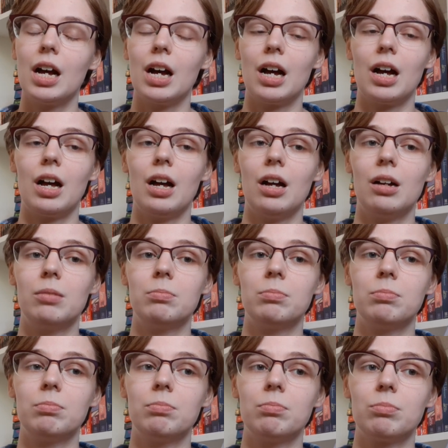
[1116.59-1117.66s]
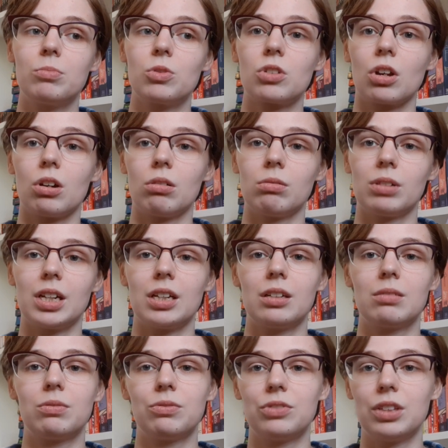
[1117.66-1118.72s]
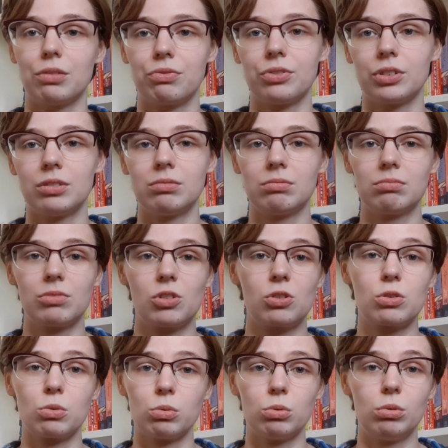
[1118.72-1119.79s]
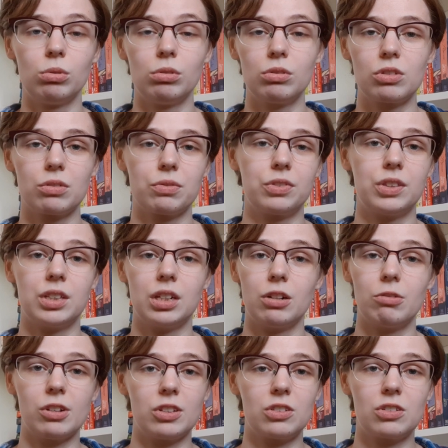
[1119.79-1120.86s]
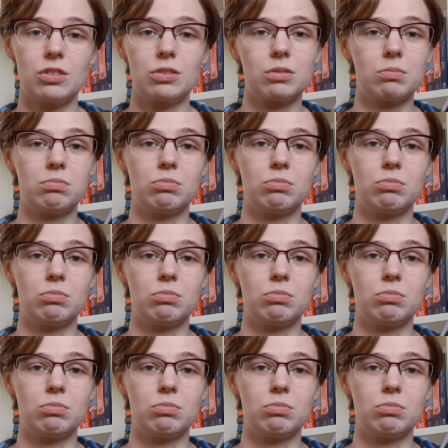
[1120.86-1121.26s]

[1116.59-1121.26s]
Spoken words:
So like different schools of theorists,